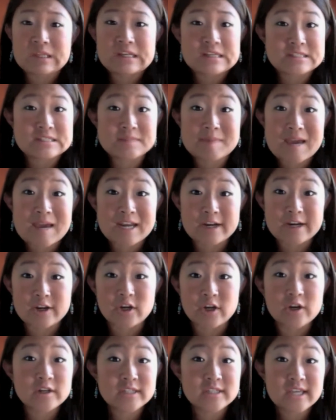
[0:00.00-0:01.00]
doesn't matter.
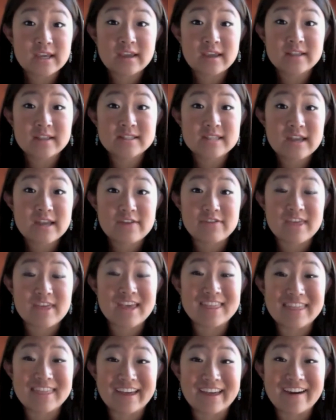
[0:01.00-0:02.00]
You're taking stuff
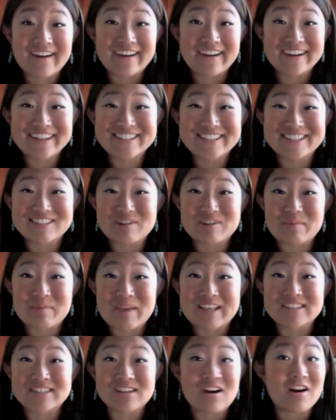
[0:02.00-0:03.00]
that the college
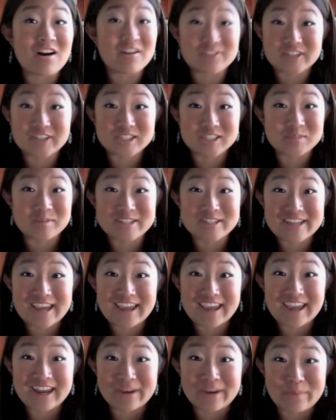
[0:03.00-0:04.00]
makes all freshmen
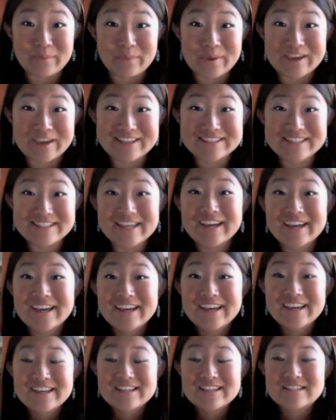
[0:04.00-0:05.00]
take anyways.
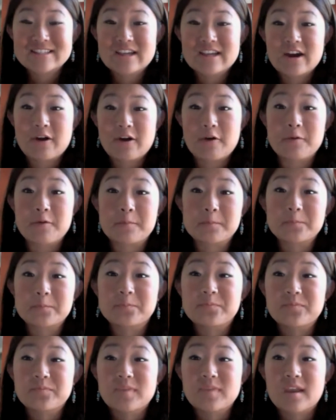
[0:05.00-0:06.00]
So,
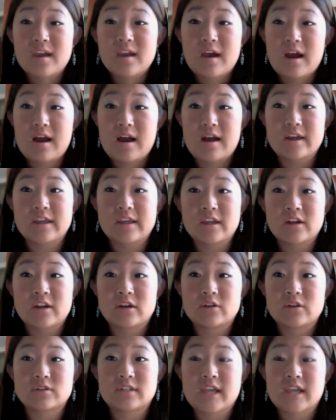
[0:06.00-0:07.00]

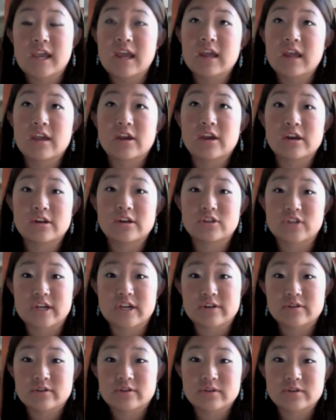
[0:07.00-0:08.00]
take your
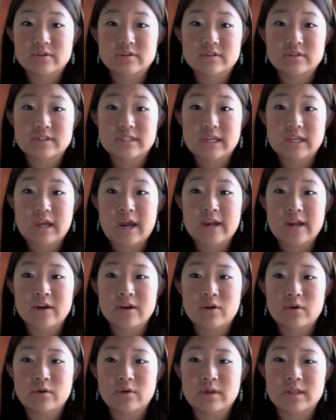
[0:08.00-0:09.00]
generals. I
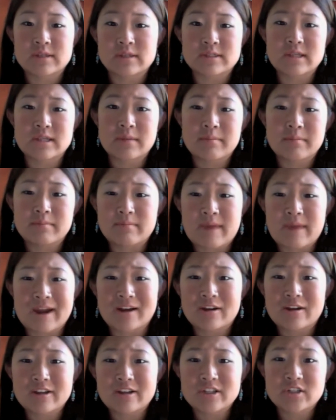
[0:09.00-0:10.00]
know in my
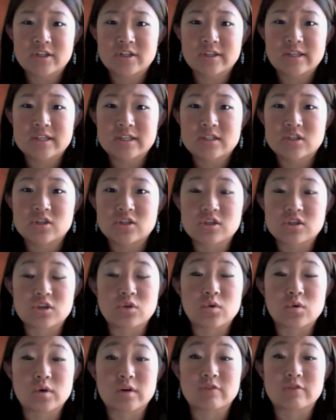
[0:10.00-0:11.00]
college at least,
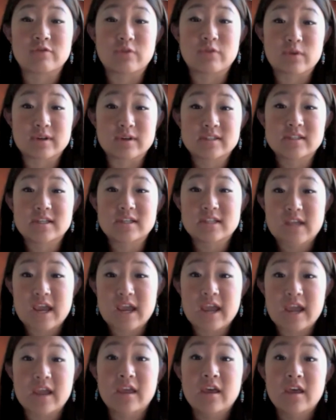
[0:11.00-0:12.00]
you're forced to
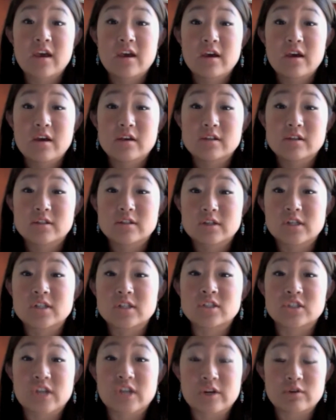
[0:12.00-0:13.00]
take
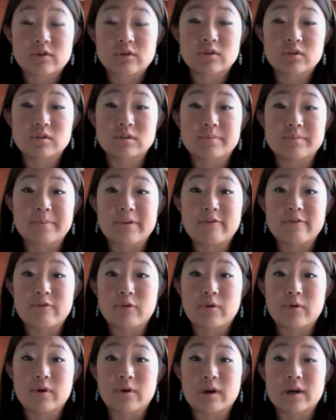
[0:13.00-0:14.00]
certain generals
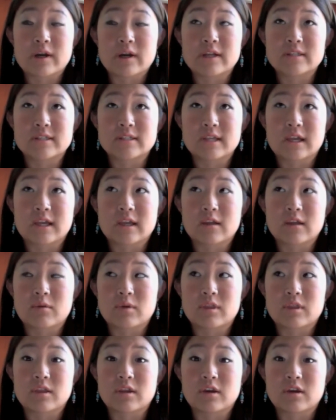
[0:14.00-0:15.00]
before it's like
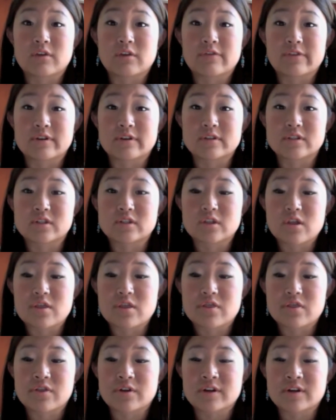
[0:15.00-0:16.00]
within your first
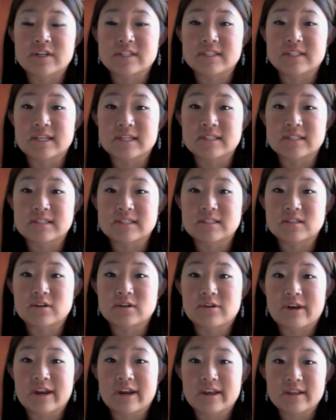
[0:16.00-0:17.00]
36
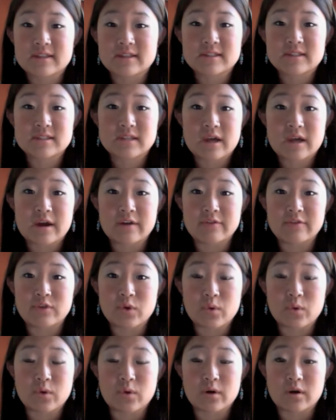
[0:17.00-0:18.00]
credits of
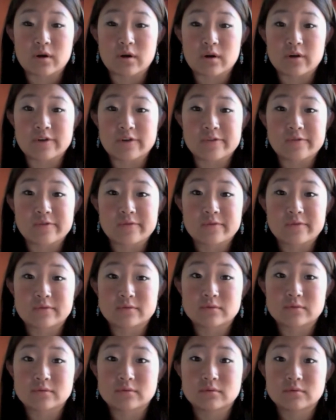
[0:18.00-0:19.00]
your
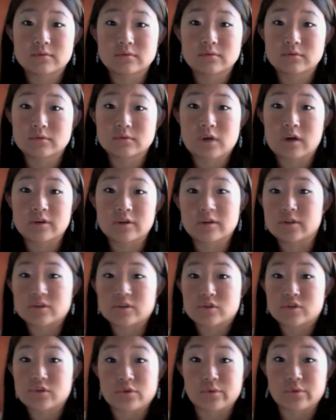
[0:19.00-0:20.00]

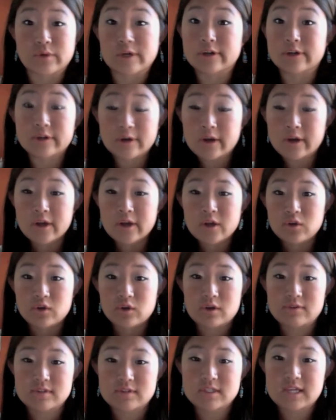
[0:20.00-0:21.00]
college career.
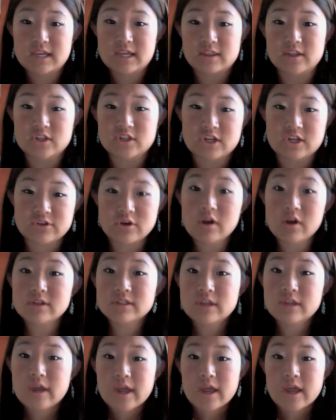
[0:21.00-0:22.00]
You have to take the
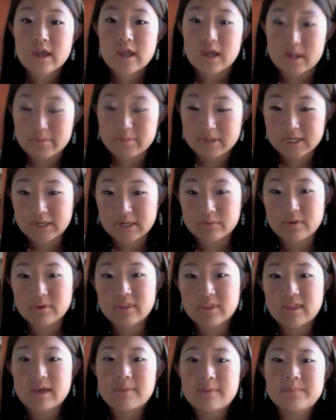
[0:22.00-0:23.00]
generals and be done
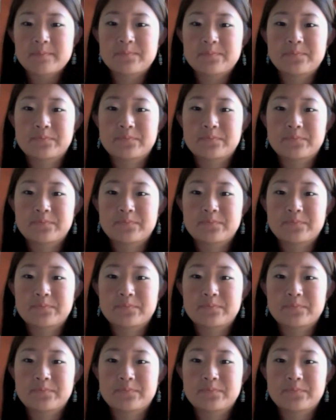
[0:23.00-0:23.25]
with them.